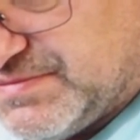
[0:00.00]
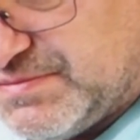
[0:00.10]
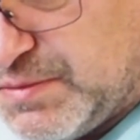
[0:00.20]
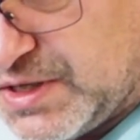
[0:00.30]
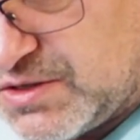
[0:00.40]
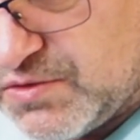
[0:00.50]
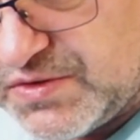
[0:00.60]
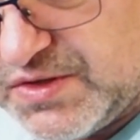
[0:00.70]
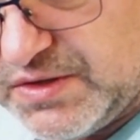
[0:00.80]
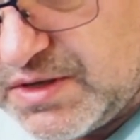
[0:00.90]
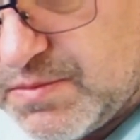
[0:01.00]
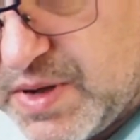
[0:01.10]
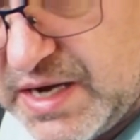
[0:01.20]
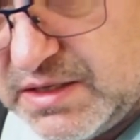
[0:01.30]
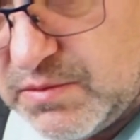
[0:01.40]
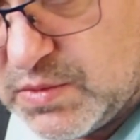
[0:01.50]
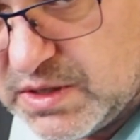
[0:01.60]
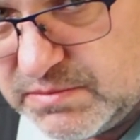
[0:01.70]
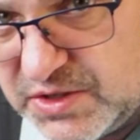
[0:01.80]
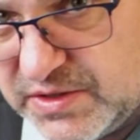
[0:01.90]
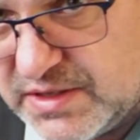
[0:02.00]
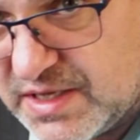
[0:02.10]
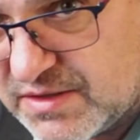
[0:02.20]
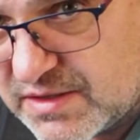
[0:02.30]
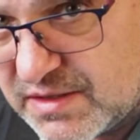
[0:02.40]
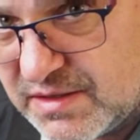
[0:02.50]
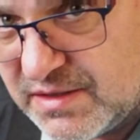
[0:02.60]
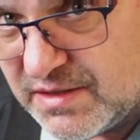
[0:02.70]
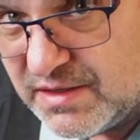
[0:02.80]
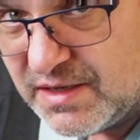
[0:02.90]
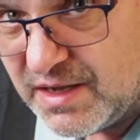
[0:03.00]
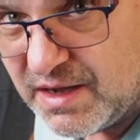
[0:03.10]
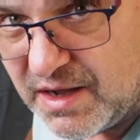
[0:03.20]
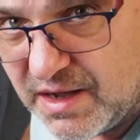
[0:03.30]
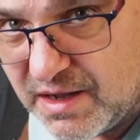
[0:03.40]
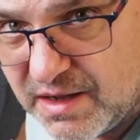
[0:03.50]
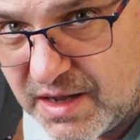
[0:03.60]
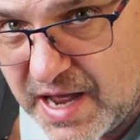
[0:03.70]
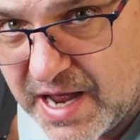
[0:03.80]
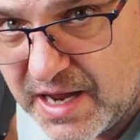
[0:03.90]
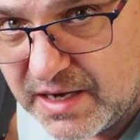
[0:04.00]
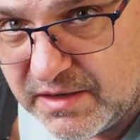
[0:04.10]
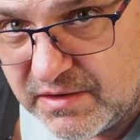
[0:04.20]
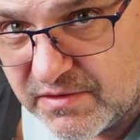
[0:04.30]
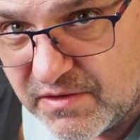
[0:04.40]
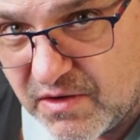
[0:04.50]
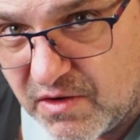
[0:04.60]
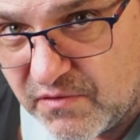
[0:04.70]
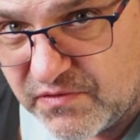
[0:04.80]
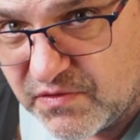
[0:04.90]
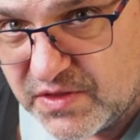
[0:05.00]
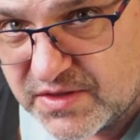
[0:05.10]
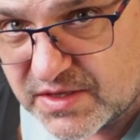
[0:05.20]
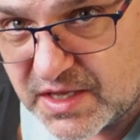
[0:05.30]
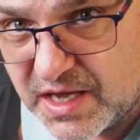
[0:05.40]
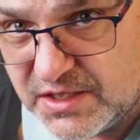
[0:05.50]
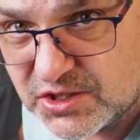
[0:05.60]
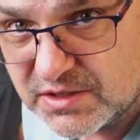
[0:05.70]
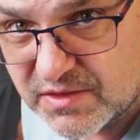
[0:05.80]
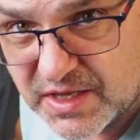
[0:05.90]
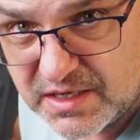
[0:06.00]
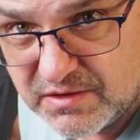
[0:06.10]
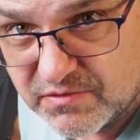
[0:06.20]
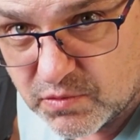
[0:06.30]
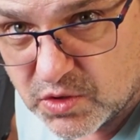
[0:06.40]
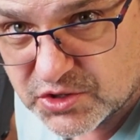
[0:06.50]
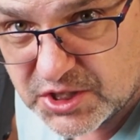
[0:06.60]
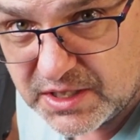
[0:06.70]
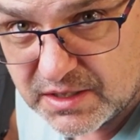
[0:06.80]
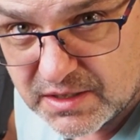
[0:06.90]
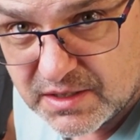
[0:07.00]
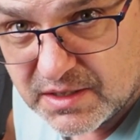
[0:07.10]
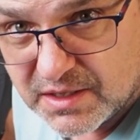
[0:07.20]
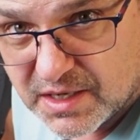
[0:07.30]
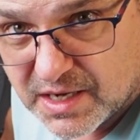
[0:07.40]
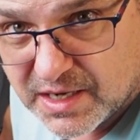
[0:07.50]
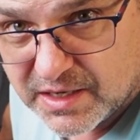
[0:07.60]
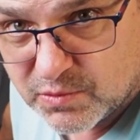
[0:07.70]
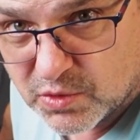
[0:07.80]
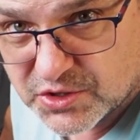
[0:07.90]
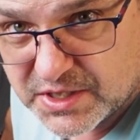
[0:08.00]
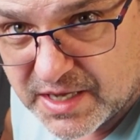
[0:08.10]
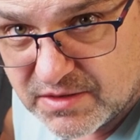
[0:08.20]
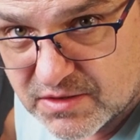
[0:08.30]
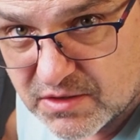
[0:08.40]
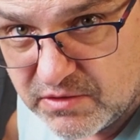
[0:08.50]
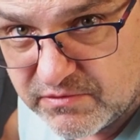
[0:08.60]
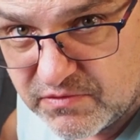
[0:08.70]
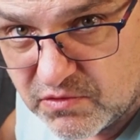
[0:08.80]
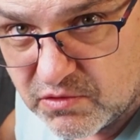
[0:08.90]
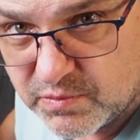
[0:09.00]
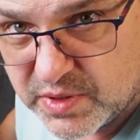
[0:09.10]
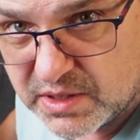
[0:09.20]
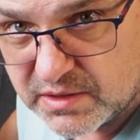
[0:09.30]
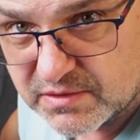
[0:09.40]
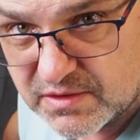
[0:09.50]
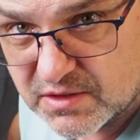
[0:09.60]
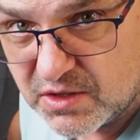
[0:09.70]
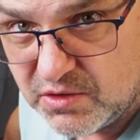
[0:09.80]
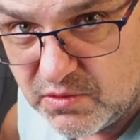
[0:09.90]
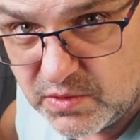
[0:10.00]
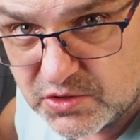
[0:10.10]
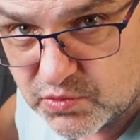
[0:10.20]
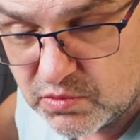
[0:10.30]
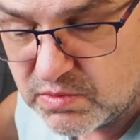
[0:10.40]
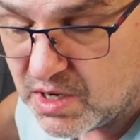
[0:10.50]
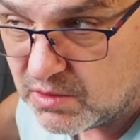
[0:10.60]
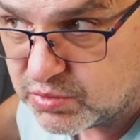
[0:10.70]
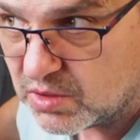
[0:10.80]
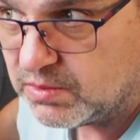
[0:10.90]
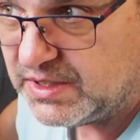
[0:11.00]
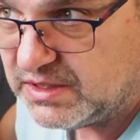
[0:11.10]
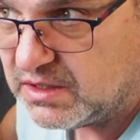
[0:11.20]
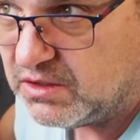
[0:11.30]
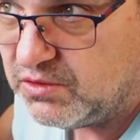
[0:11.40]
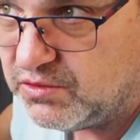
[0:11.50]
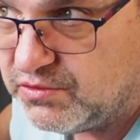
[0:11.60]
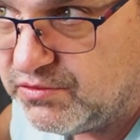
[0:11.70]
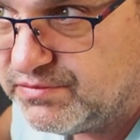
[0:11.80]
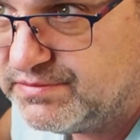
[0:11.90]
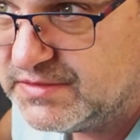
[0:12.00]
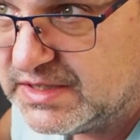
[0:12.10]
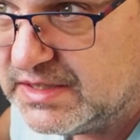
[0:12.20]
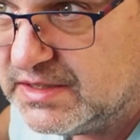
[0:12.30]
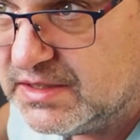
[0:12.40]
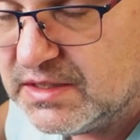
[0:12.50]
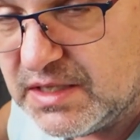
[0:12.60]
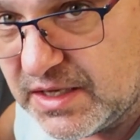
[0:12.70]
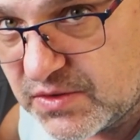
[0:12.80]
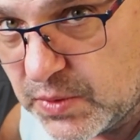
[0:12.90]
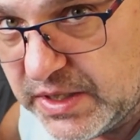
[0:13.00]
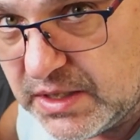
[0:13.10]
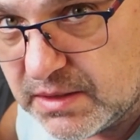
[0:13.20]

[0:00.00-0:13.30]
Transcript: My constant companion when I'm doing this, and for this occasion, thank you for watching, and watch again soon for part 2, which I'll probably do next week.